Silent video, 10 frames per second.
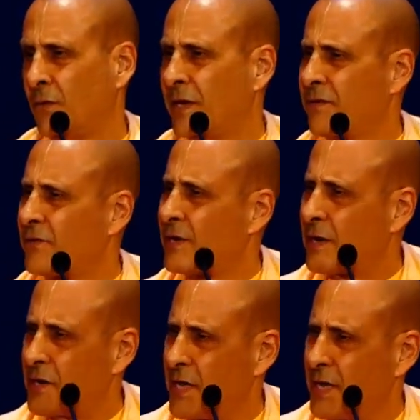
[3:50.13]
whatever
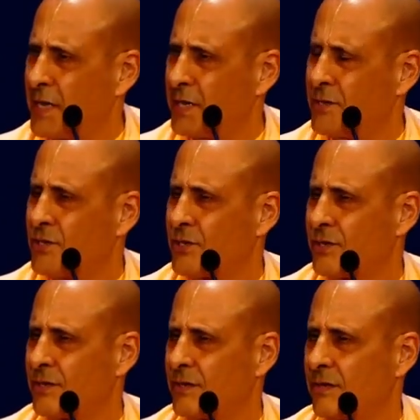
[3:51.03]
our
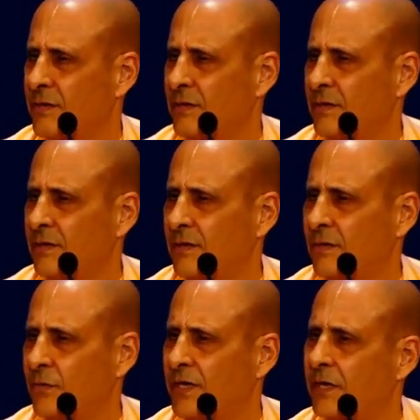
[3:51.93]
age,
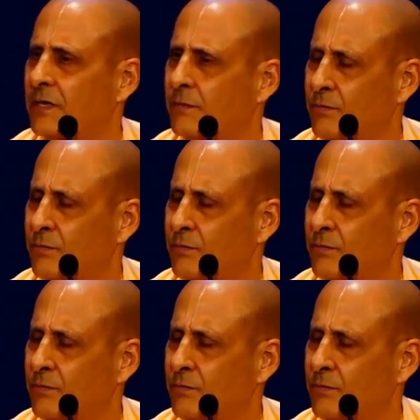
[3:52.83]
we are